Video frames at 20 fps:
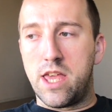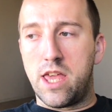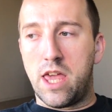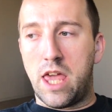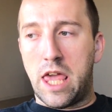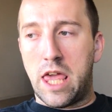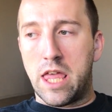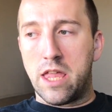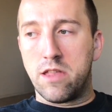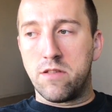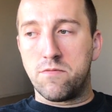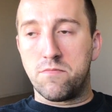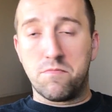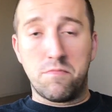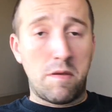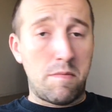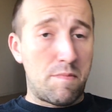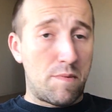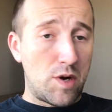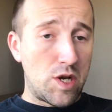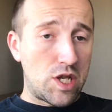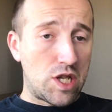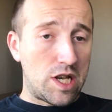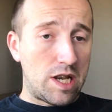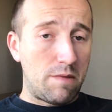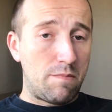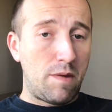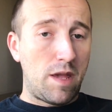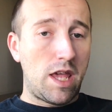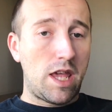And me
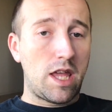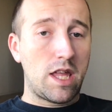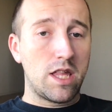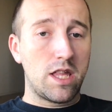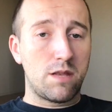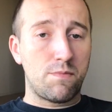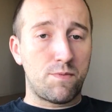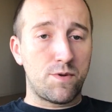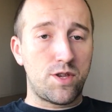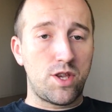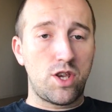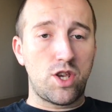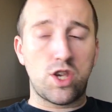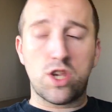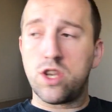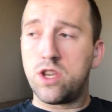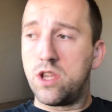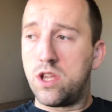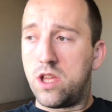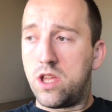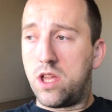personally being in this position,